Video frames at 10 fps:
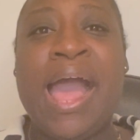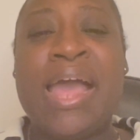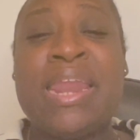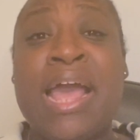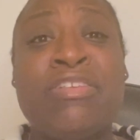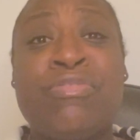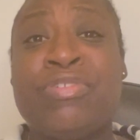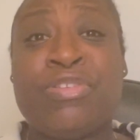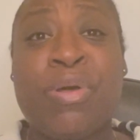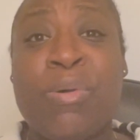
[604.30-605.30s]
And as a
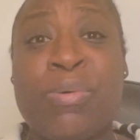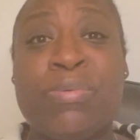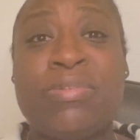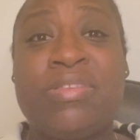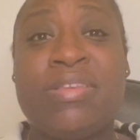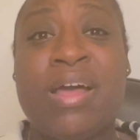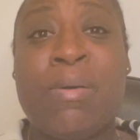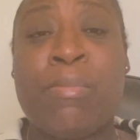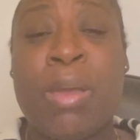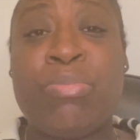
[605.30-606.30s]
result,
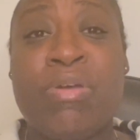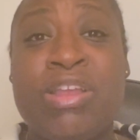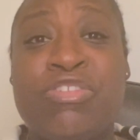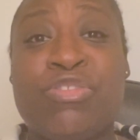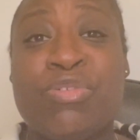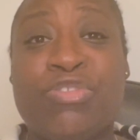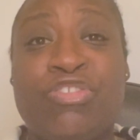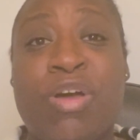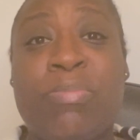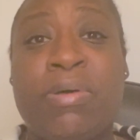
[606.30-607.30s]
my brain just got
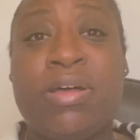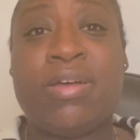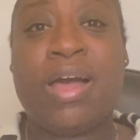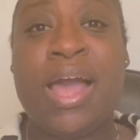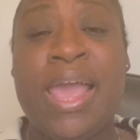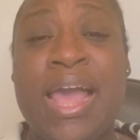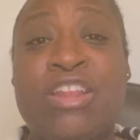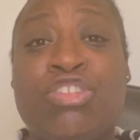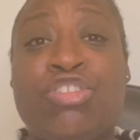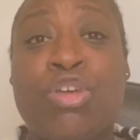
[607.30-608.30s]
sharper. I
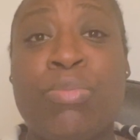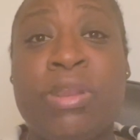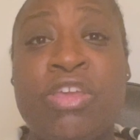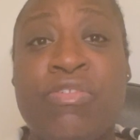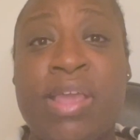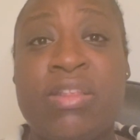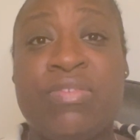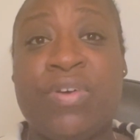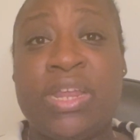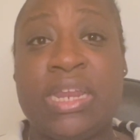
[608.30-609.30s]
had so many
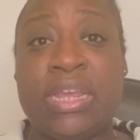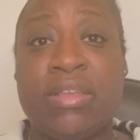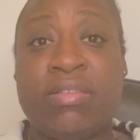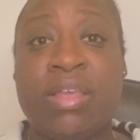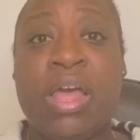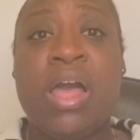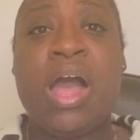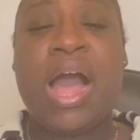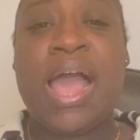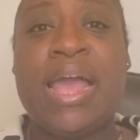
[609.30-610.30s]
creative ideas.
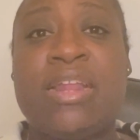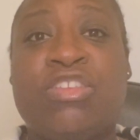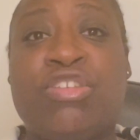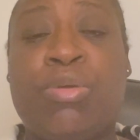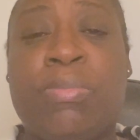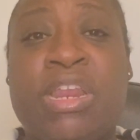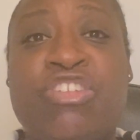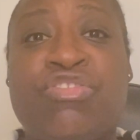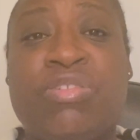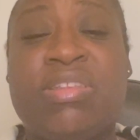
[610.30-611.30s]
I had so many
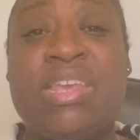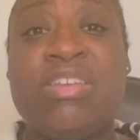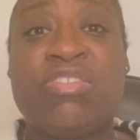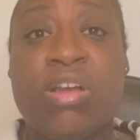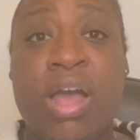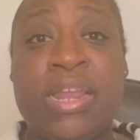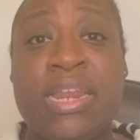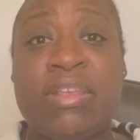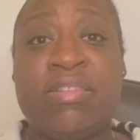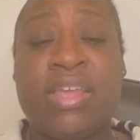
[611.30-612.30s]
strategic
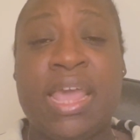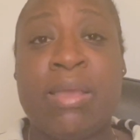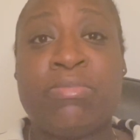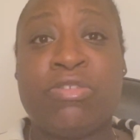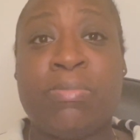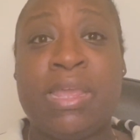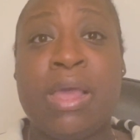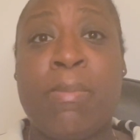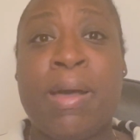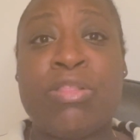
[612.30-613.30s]
ideas that came to me
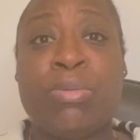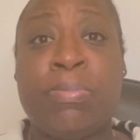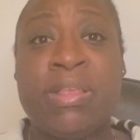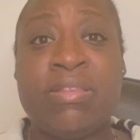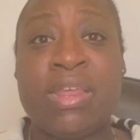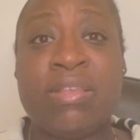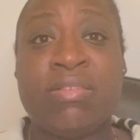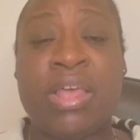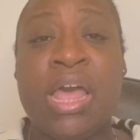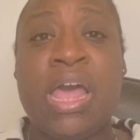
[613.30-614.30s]
about the business.